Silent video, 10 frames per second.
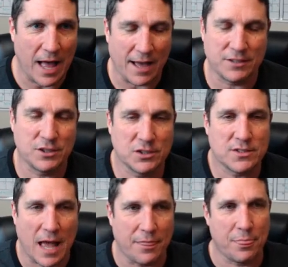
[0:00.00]
I
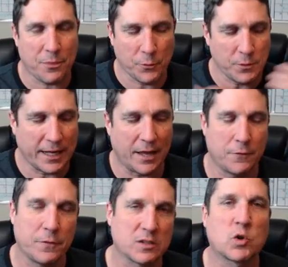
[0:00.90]
threw together
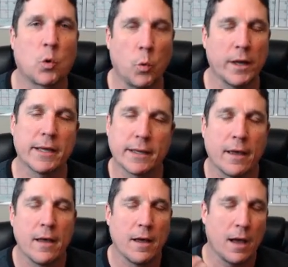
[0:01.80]
this quick
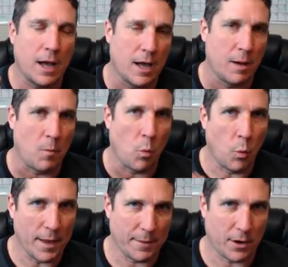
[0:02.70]

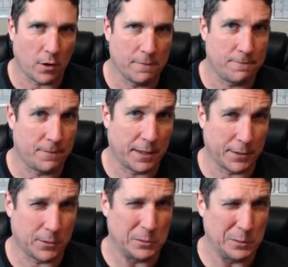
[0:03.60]
webinar
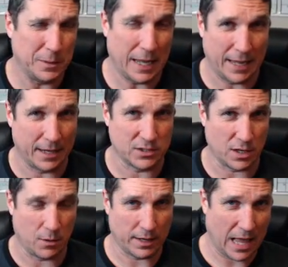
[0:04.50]
funnel, and it's
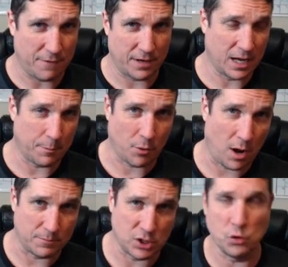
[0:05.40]
a kind of an
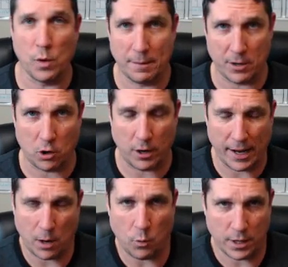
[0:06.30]
impromptu webinar,
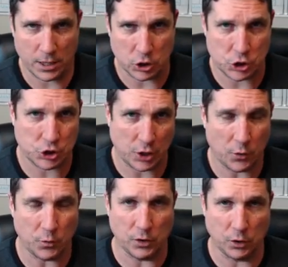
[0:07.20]
and I wanted to
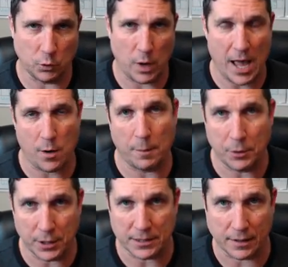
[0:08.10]
show you how I
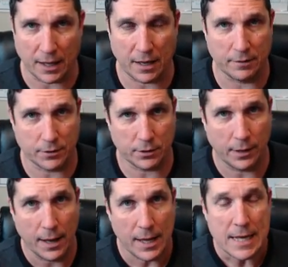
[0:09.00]
put it together
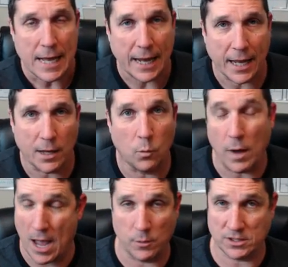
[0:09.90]
and
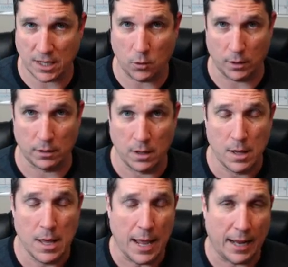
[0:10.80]
how it's going.
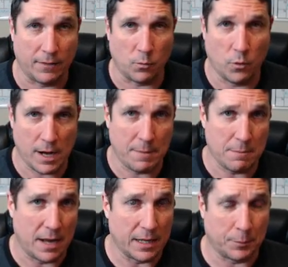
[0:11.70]
And what I mean
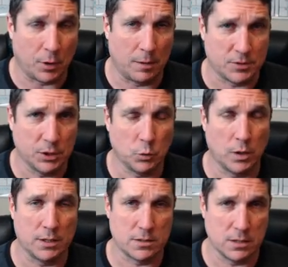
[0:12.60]
by impromptu
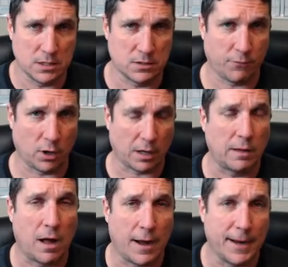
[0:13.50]
was this is for a
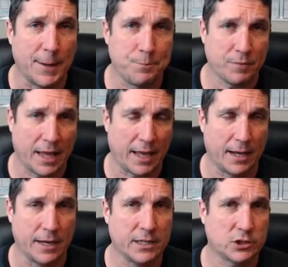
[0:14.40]
client, and
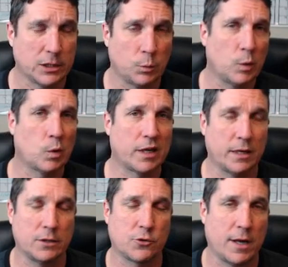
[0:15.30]
initially we were going
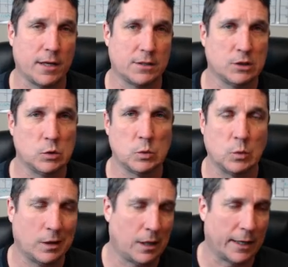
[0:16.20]
to try to
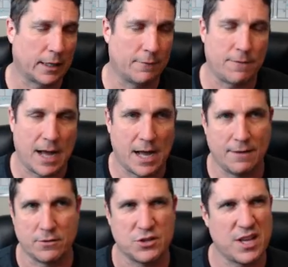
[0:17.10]
do like a
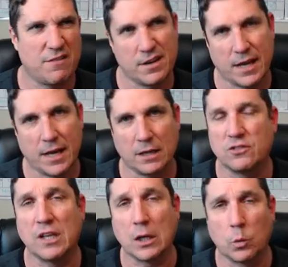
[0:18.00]
5 or 7 day
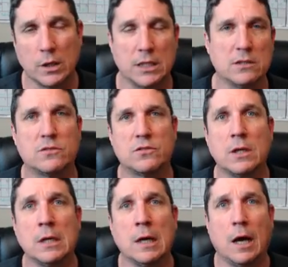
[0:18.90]
sequence,
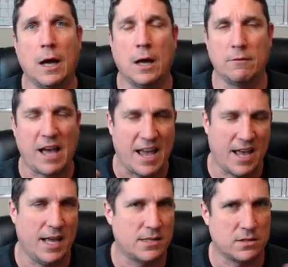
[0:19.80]

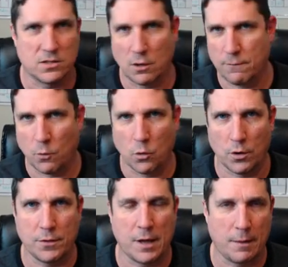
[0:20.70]
ads and so
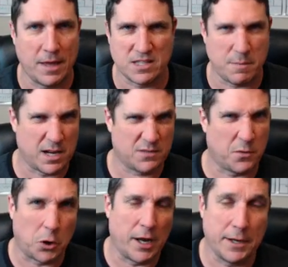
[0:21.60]
forth. That's about as
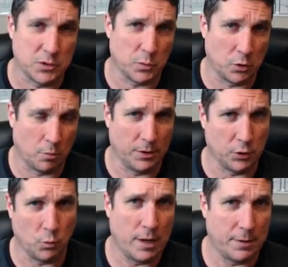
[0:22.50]
far out as we normally
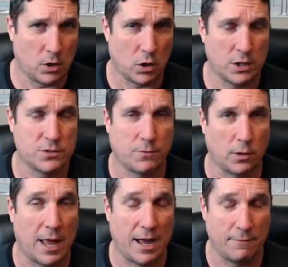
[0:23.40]
do webinars for
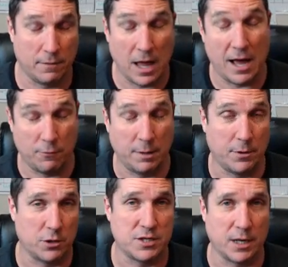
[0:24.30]
live
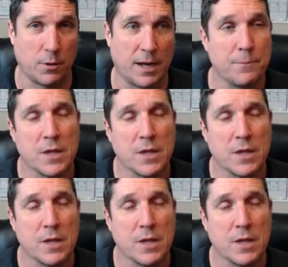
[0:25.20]
webinars anyway.